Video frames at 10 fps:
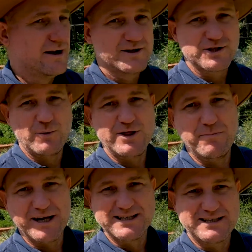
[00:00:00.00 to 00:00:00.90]
So in the
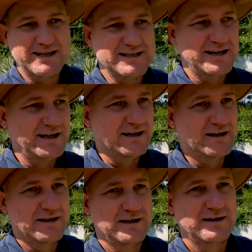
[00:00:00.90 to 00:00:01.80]
big cities here,
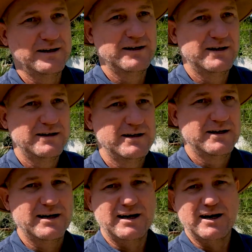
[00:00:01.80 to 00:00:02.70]

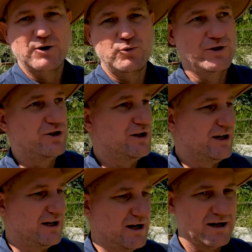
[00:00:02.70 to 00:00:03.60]

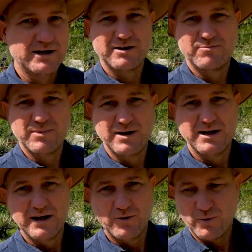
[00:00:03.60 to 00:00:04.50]

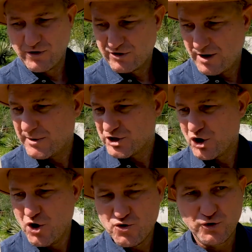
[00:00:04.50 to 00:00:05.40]
with so much
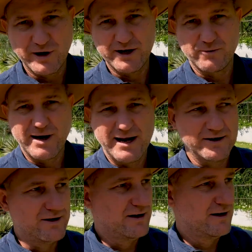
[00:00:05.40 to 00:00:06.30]
concrete
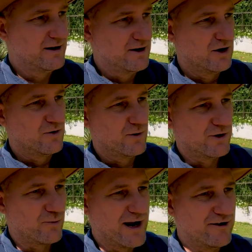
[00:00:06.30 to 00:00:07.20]
around, when
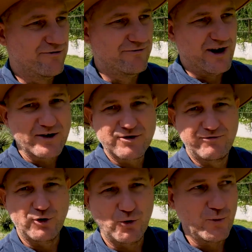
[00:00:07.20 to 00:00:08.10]
the rain does
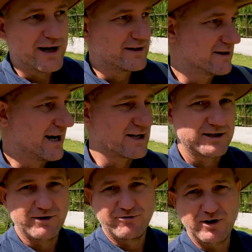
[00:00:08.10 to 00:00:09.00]
fall, where does it
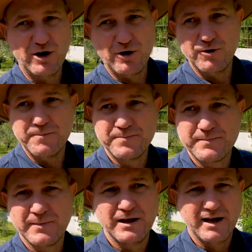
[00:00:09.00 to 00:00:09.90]
actually flow?
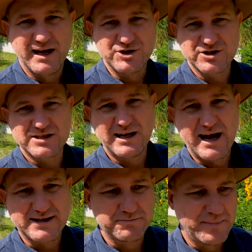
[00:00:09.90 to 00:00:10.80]
And just
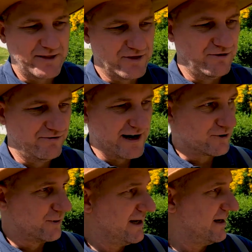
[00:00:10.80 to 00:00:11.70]
last month, in
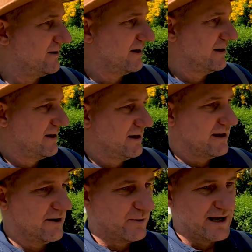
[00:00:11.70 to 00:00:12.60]
fact, we
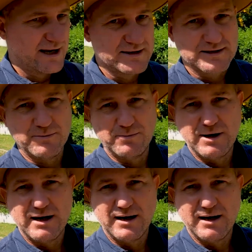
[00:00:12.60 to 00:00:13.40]
had some